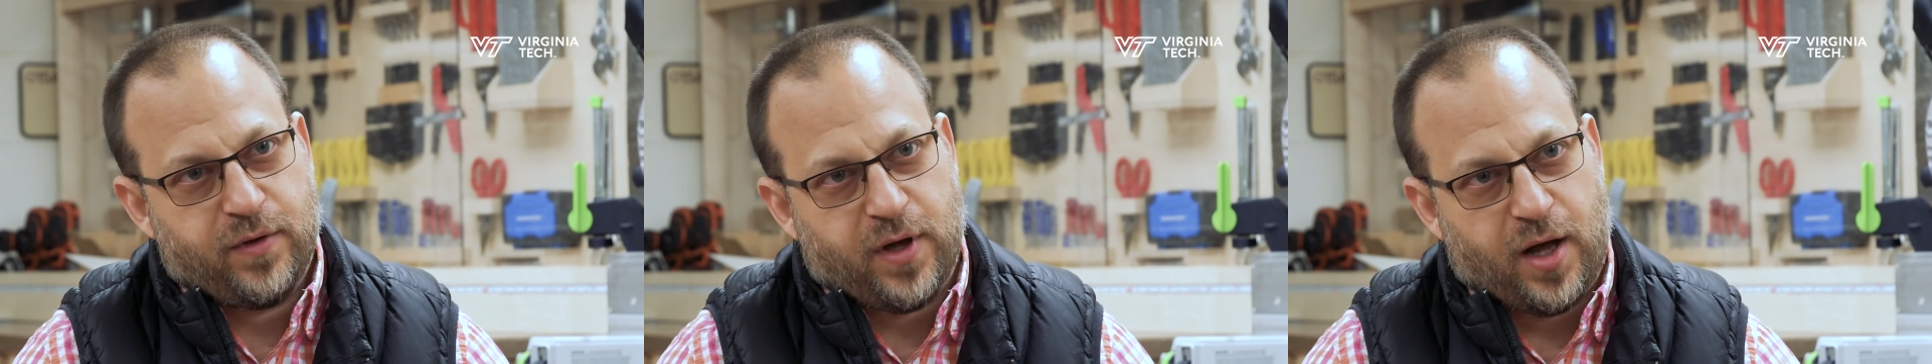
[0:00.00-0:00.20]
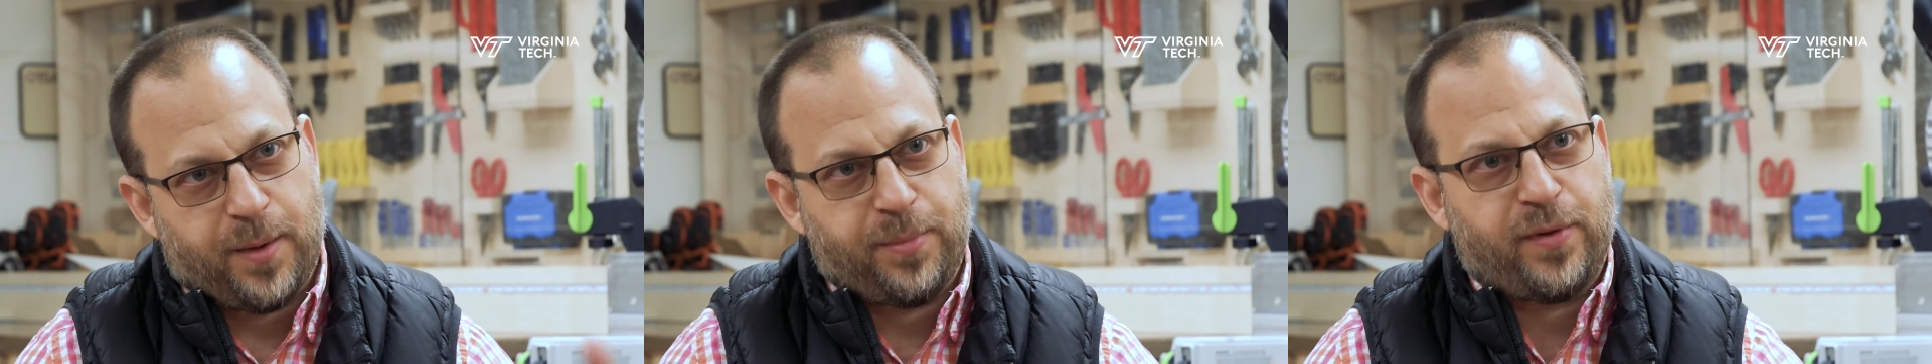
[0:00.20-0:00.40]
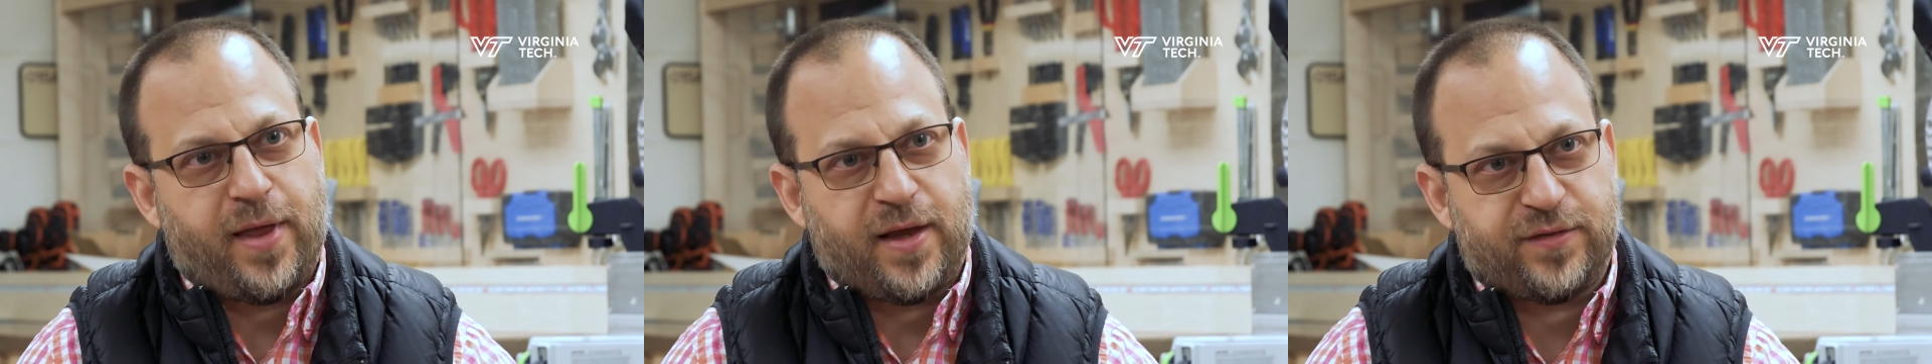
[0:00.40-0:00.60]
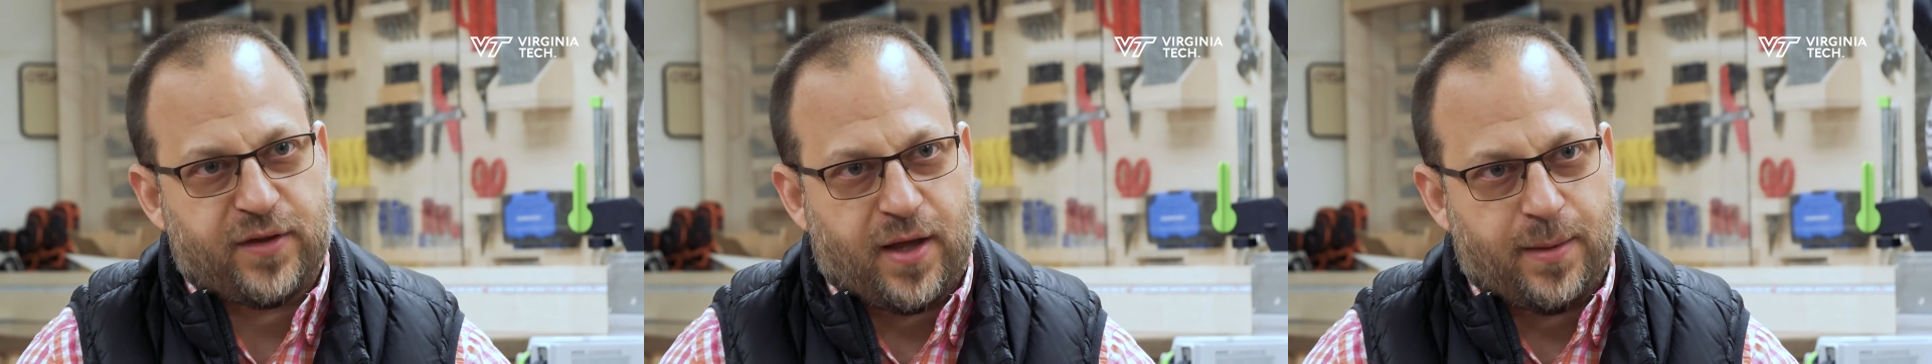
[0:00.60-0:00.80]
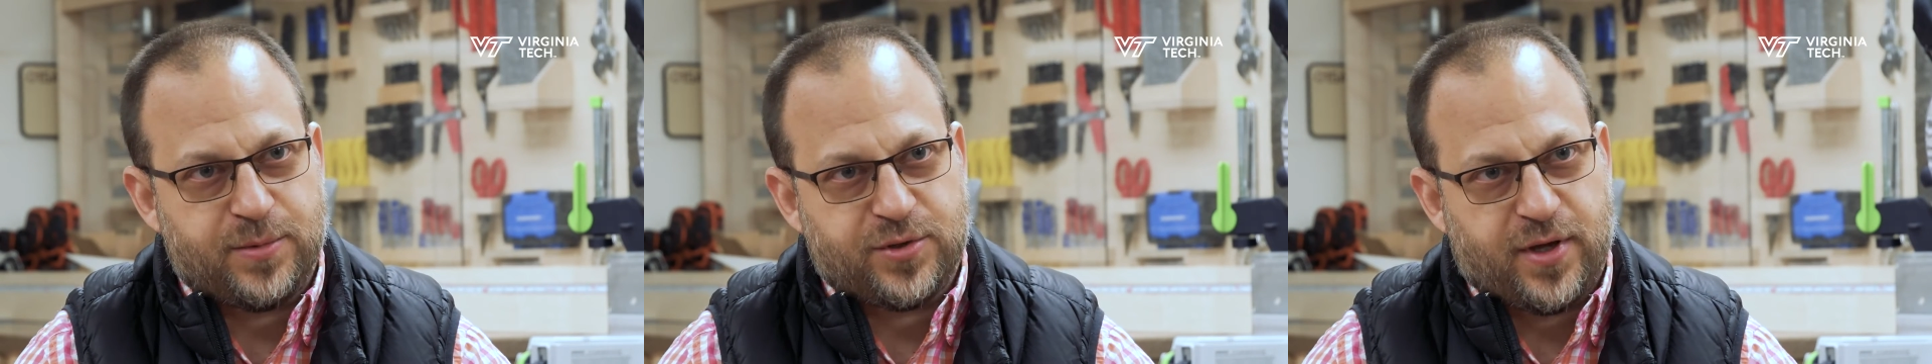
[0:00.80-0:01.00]
complex
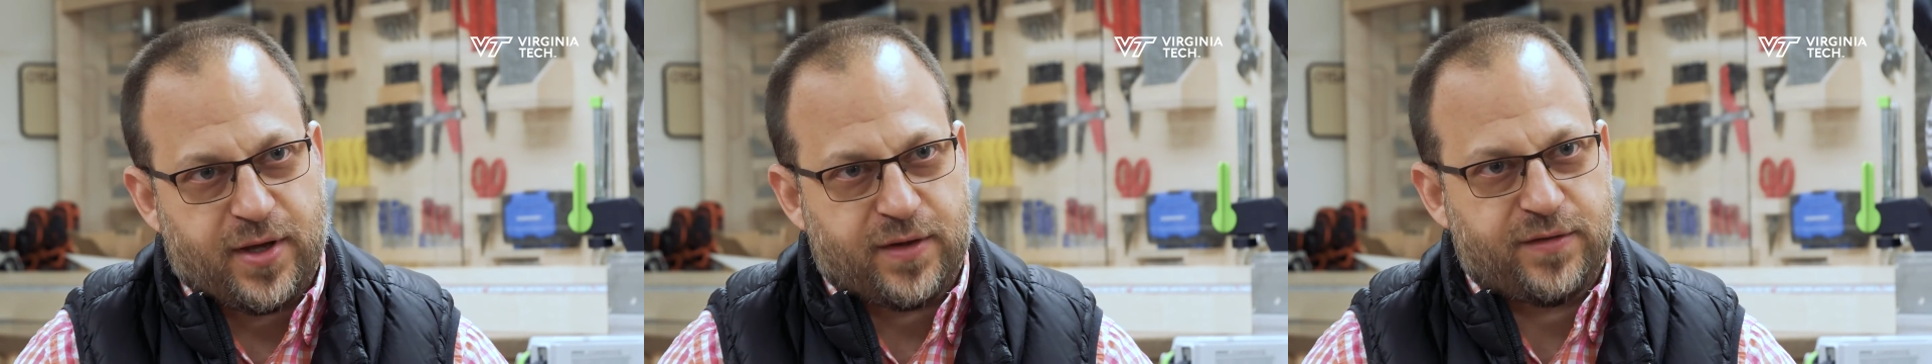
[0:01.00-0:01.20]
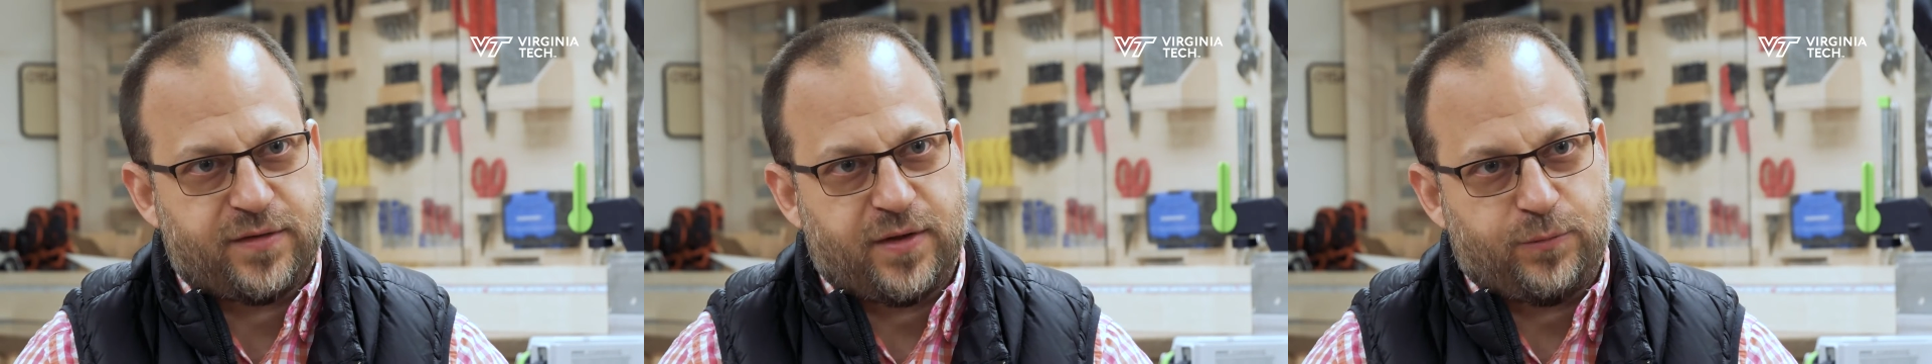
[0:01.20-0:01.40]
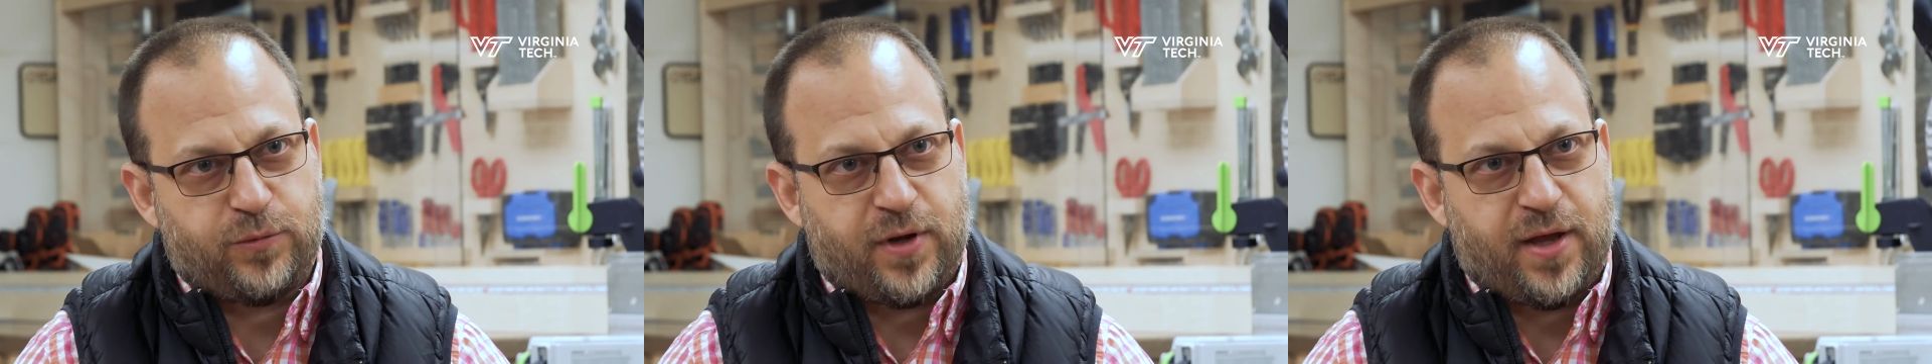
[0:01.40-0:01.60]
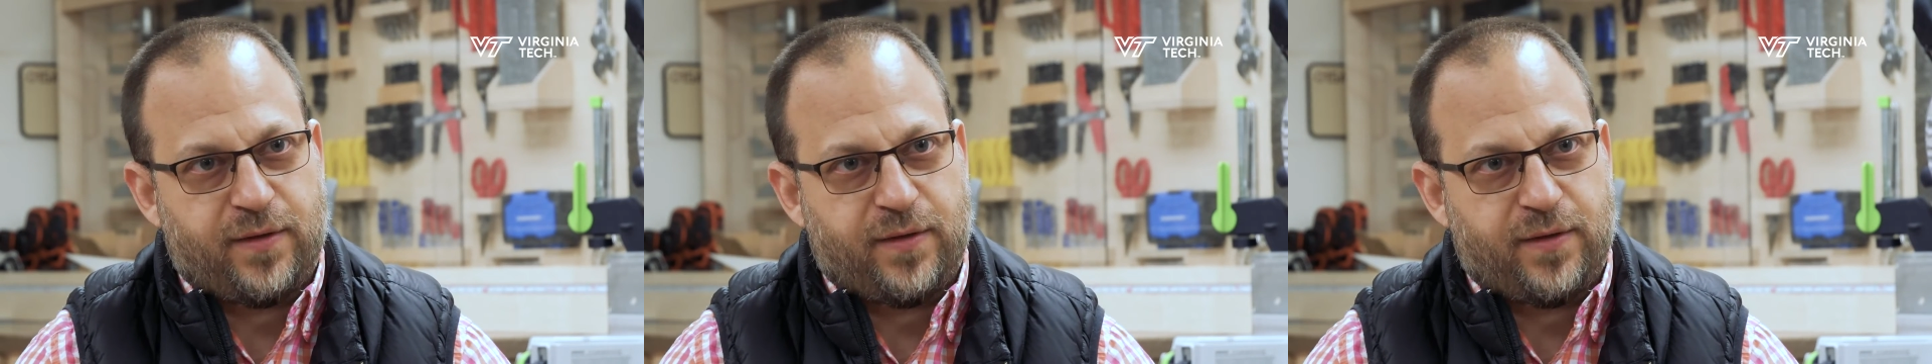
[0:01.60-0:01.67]
objects that would